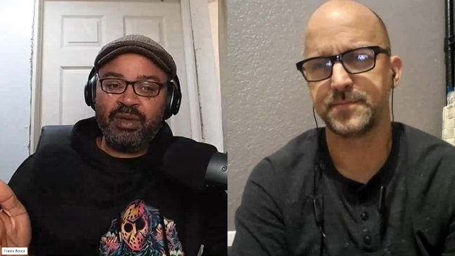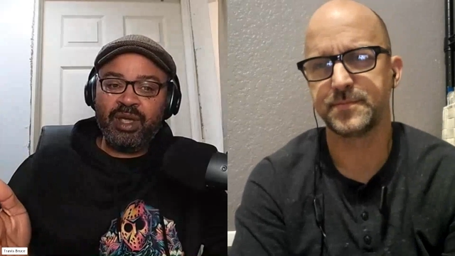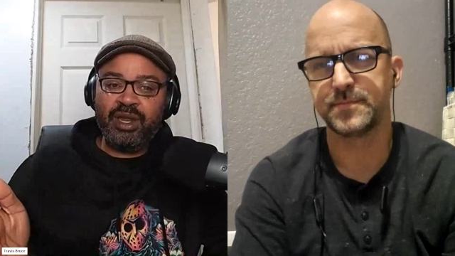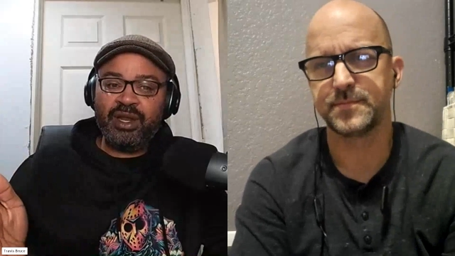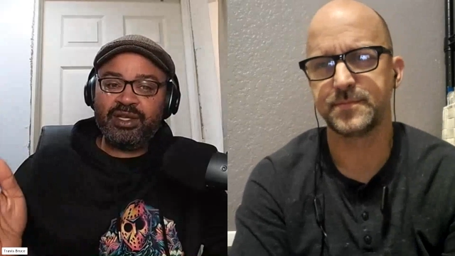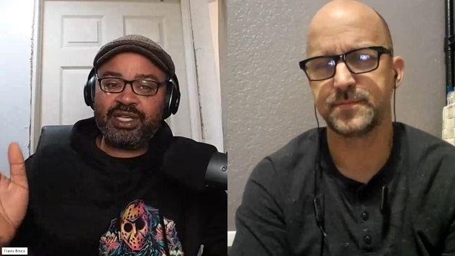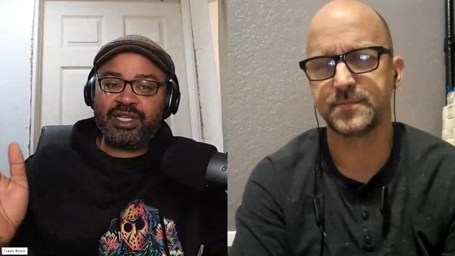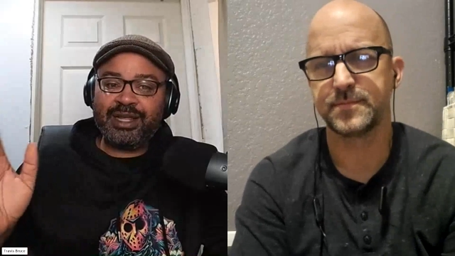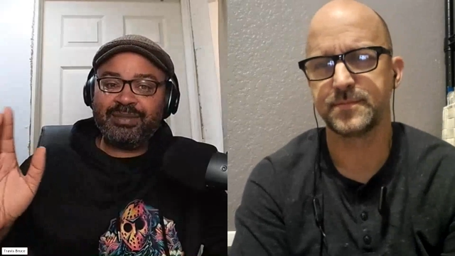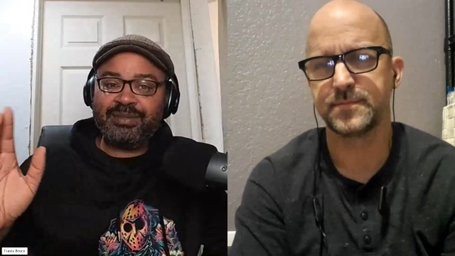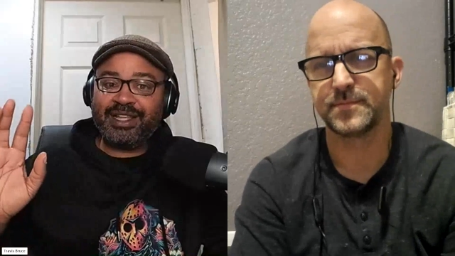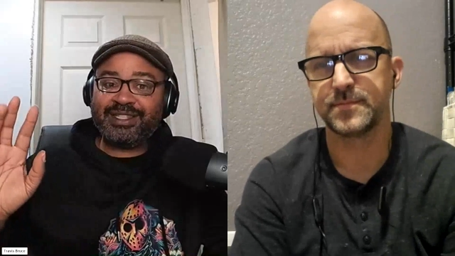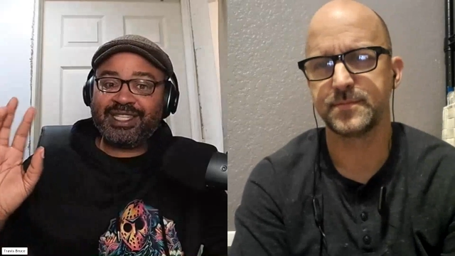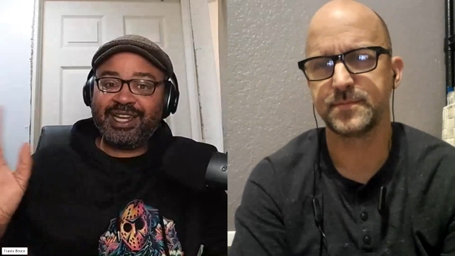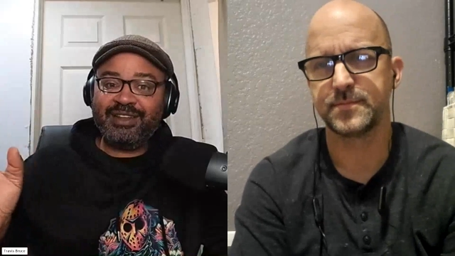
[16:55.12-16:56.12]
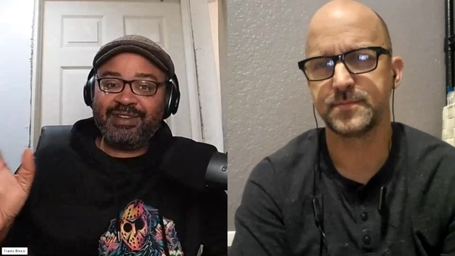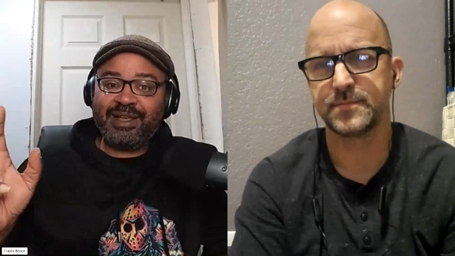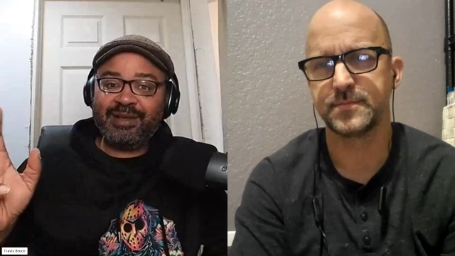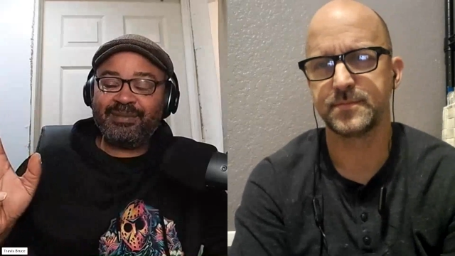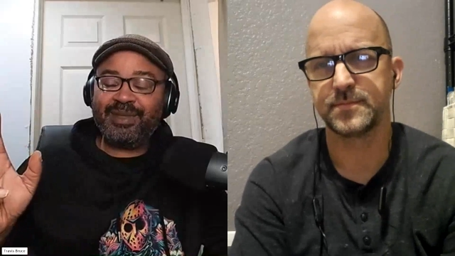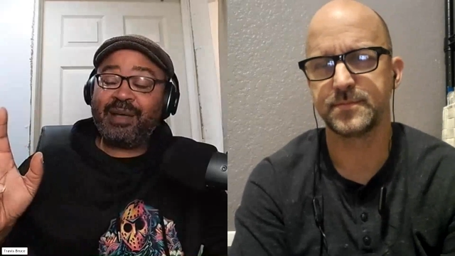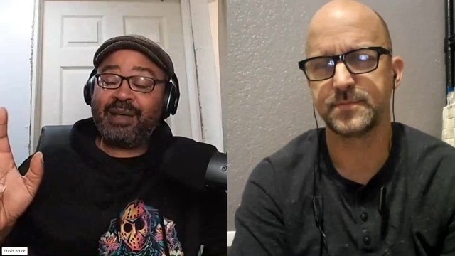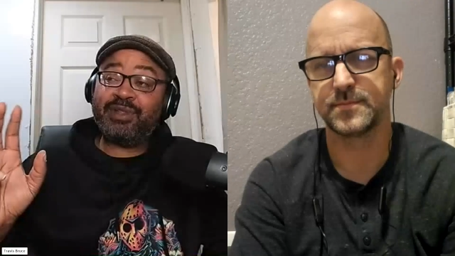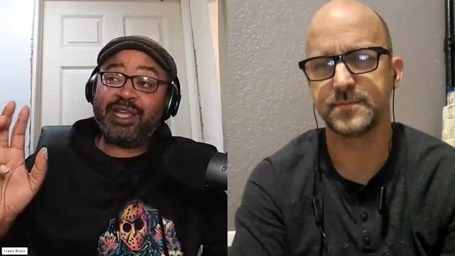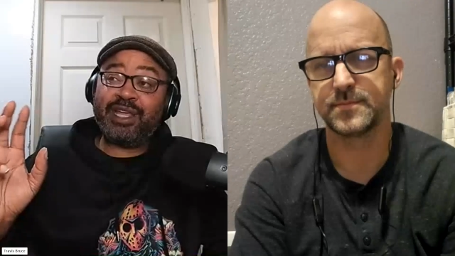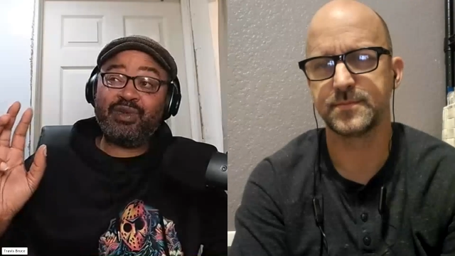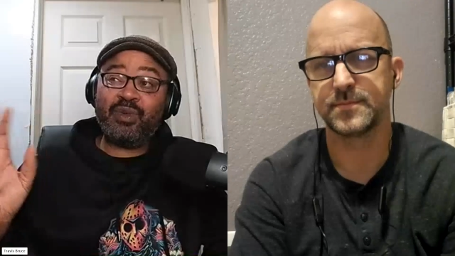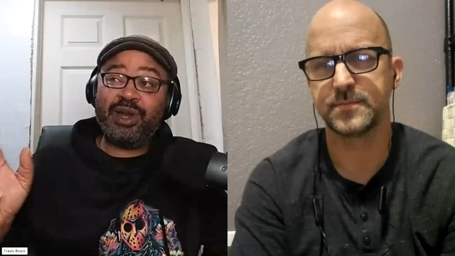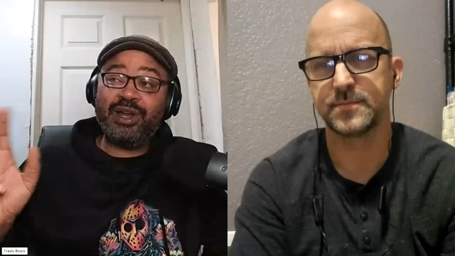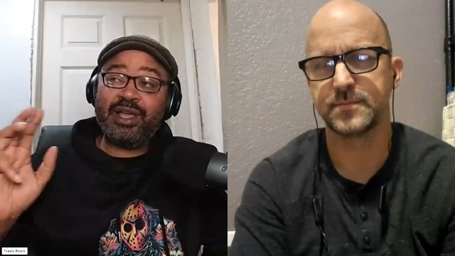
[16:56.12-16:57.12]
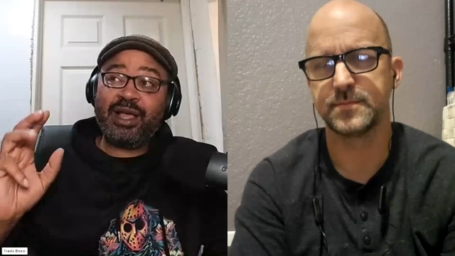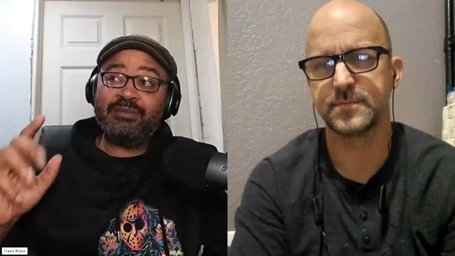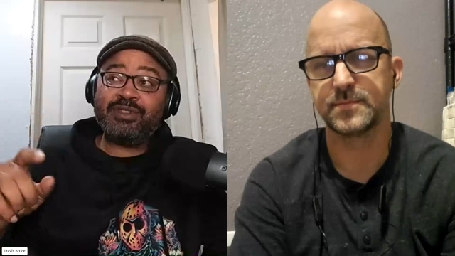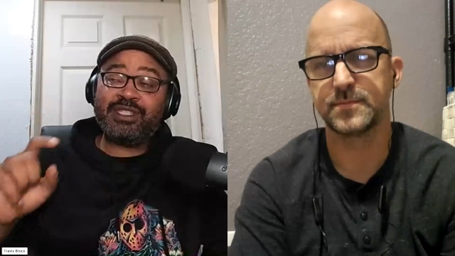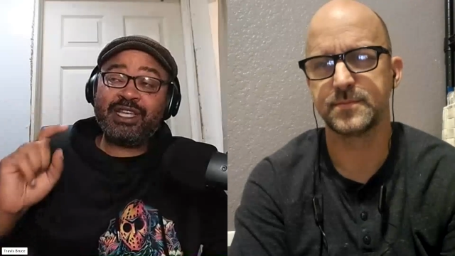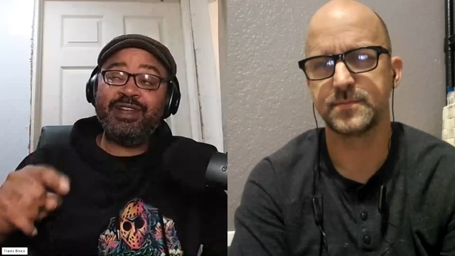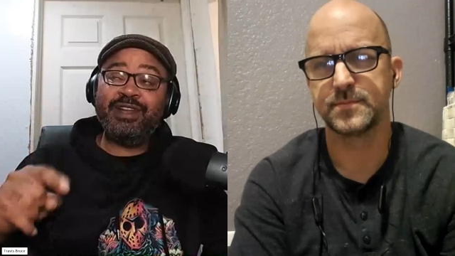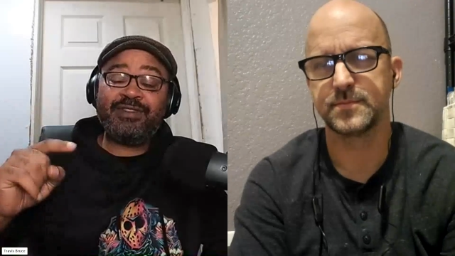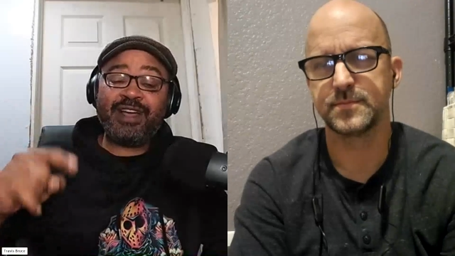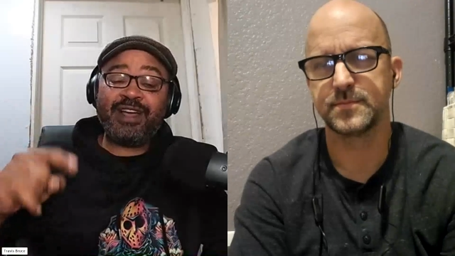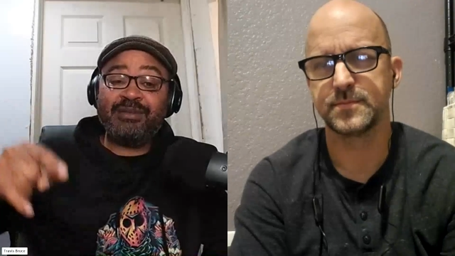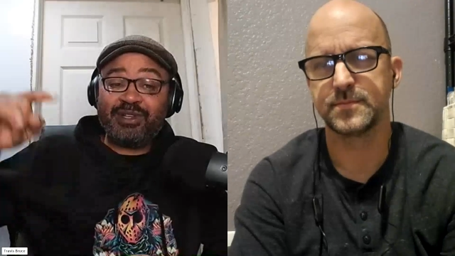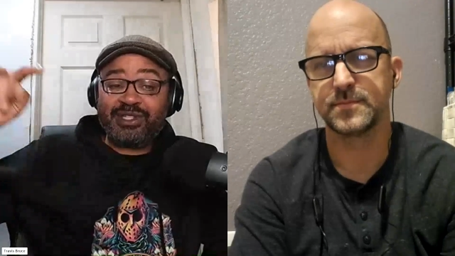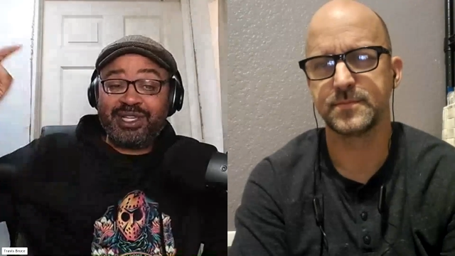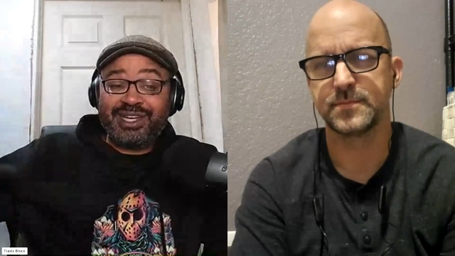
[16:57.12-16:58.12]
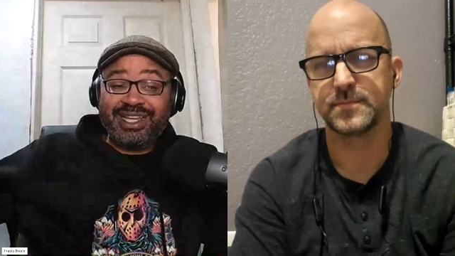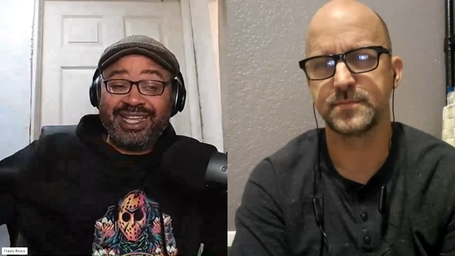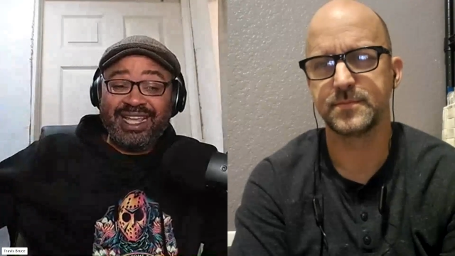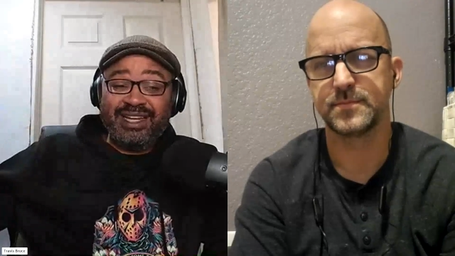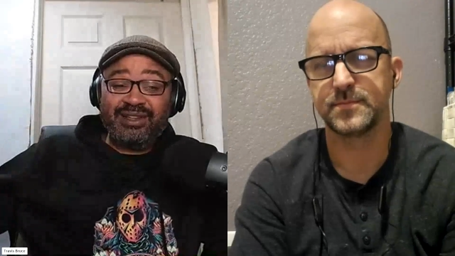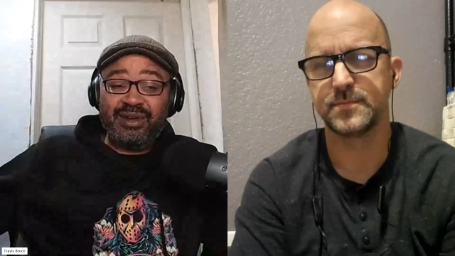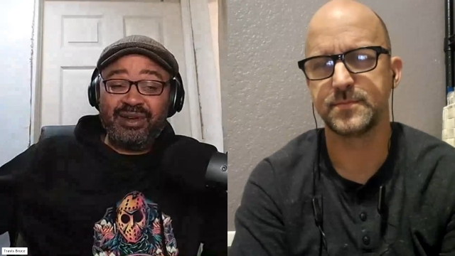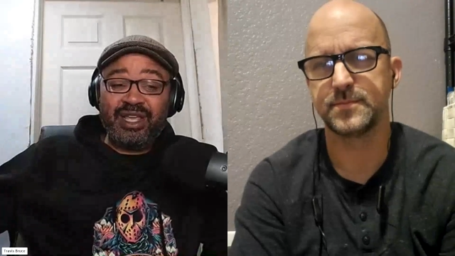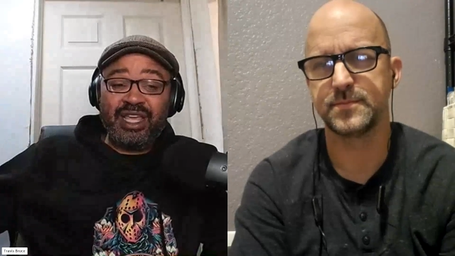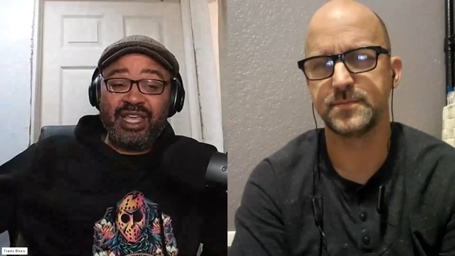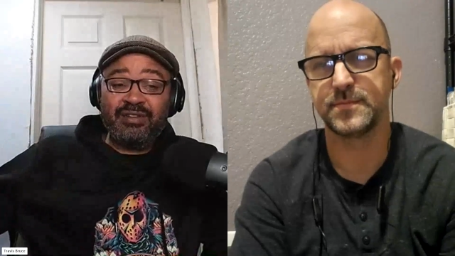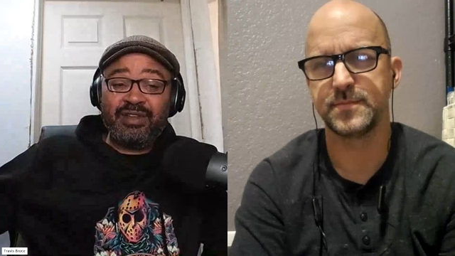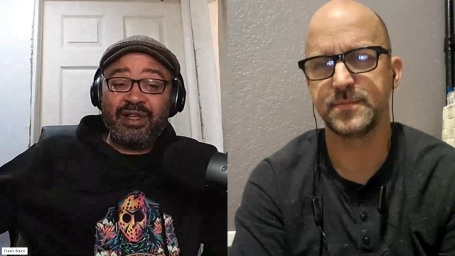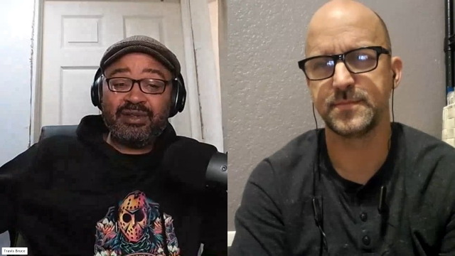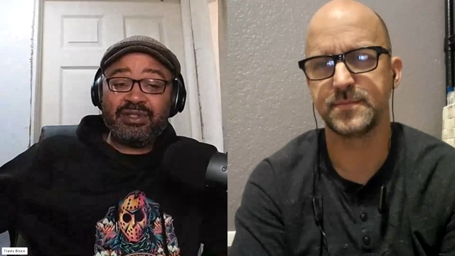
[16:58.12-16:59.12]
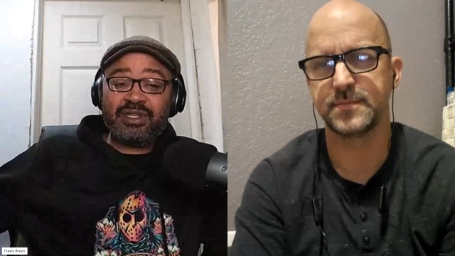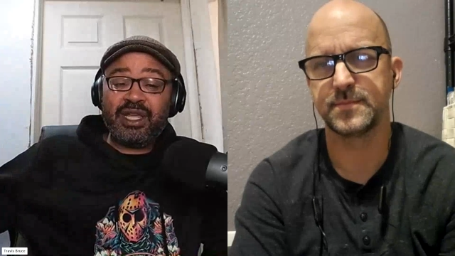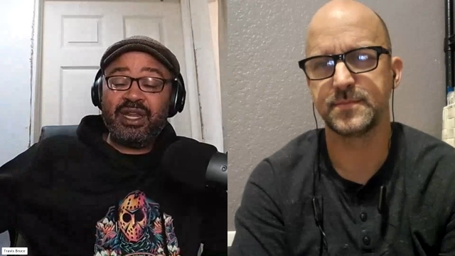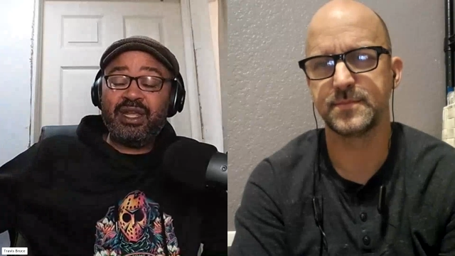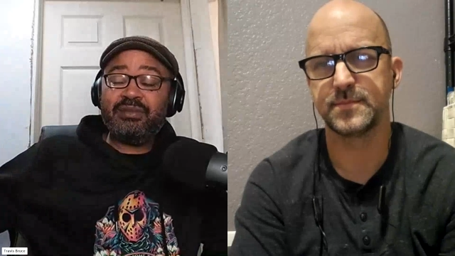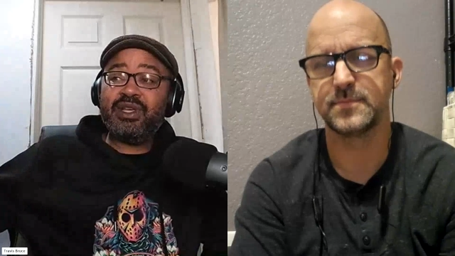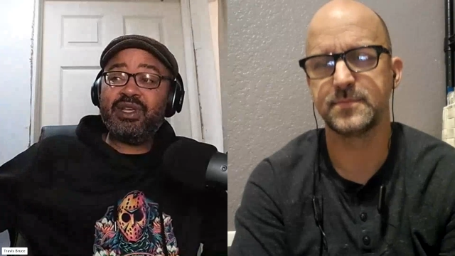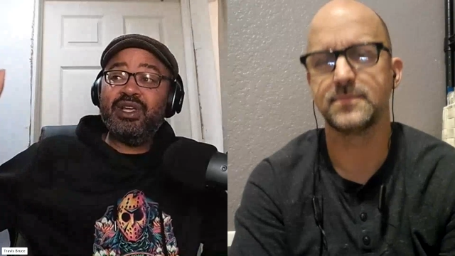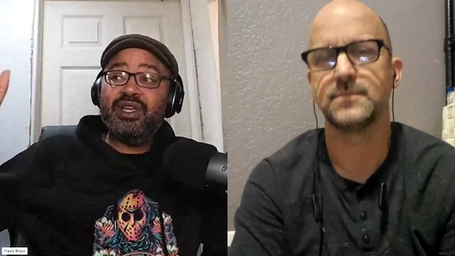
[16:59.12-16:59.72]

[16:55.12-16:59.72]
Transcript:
Speaker 1: arenas, and I'm like 75. I'm like 20. I'm 75 percent into the NFL stadiums.